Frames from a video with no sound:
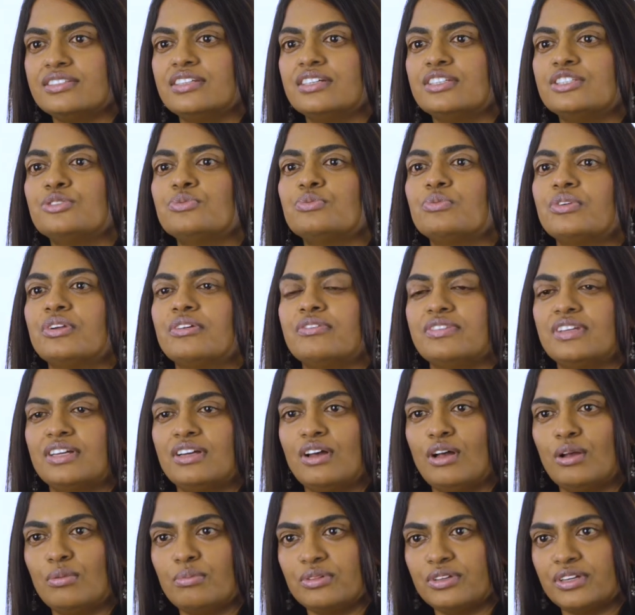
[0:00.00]
That's one of the
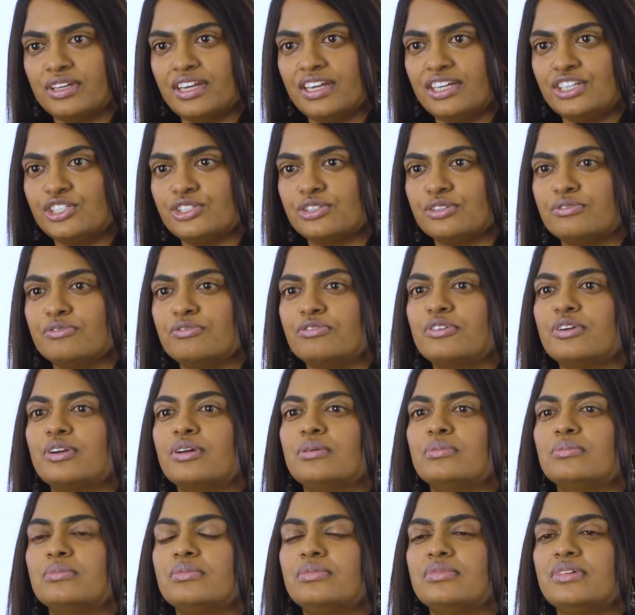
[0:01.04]
complications
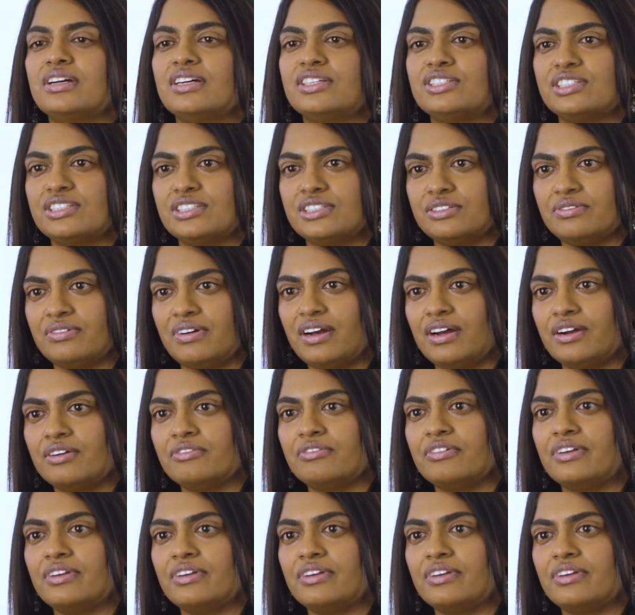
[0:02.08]
from congestive heart